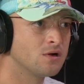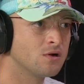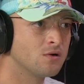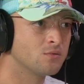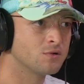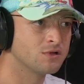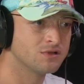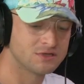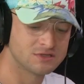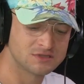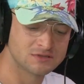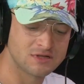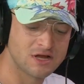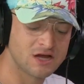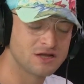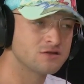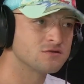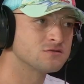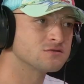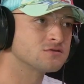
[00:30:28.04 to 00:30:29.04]
with this
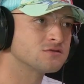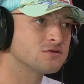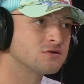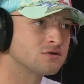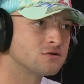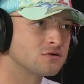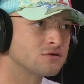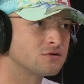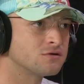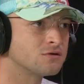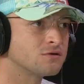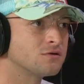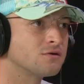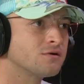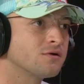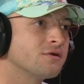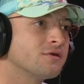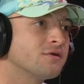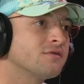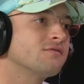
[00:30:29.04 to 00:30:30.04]
dinosaur
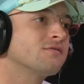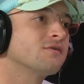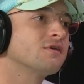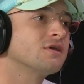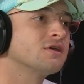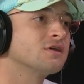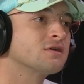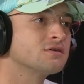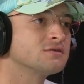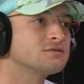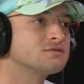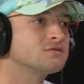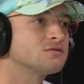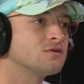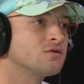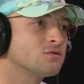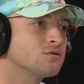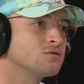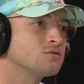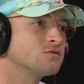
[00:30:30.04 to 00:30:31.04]
thing? And so
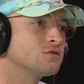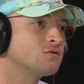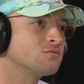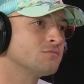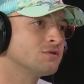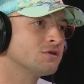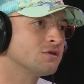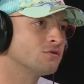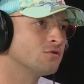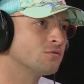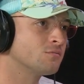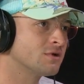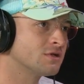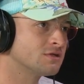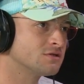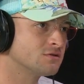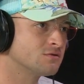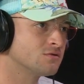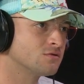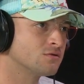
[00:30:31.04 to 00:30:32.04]
you told me you
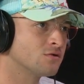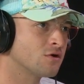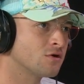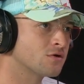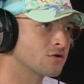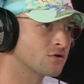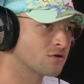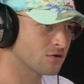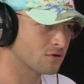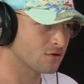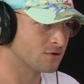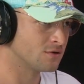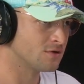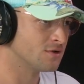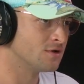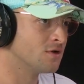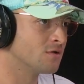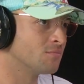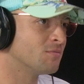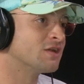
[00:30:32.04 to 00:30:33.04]
met in New York,
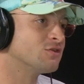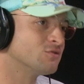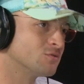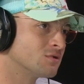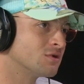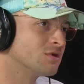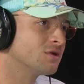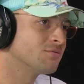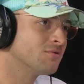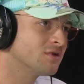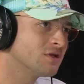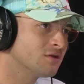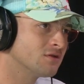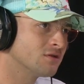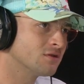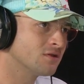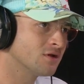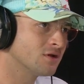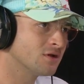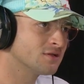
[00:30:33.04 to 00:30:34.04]
but you were living
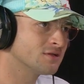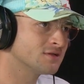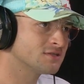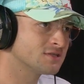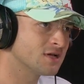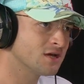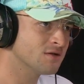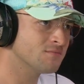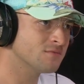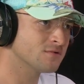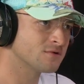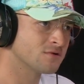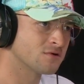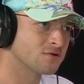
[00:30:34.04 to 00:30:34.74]
there at the time? No.